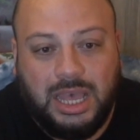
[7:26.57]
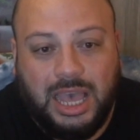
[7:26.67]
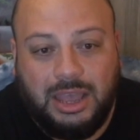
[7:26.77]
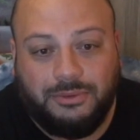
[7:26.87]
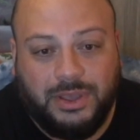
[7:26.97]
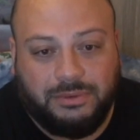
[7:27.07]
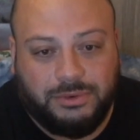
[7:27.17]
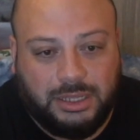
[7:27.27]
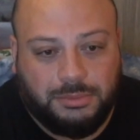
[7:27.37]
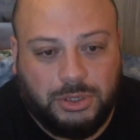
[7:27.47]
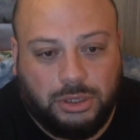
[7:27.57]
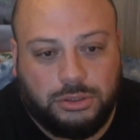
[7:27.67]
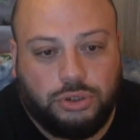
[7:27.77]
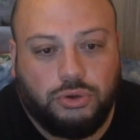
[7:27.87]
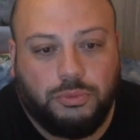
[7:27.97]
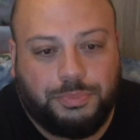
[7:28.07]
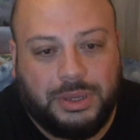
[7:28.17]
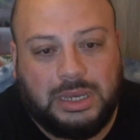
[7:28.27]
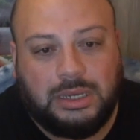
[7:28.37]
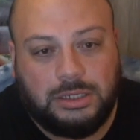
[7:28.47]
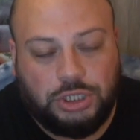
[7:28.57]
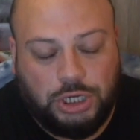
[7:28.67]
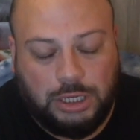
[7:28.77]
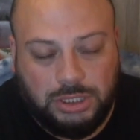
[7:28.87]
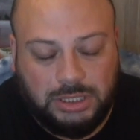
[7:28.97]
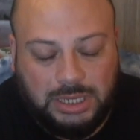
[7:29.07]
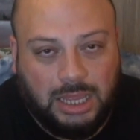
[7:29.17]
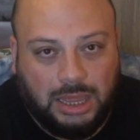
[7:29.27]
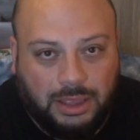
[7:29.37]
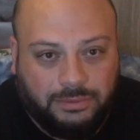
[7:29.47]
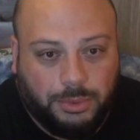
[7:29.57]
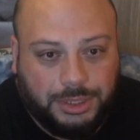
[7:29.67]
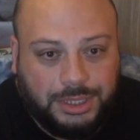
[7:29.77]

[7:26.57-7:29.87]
and favorite enemy, are the two big changes at level 1.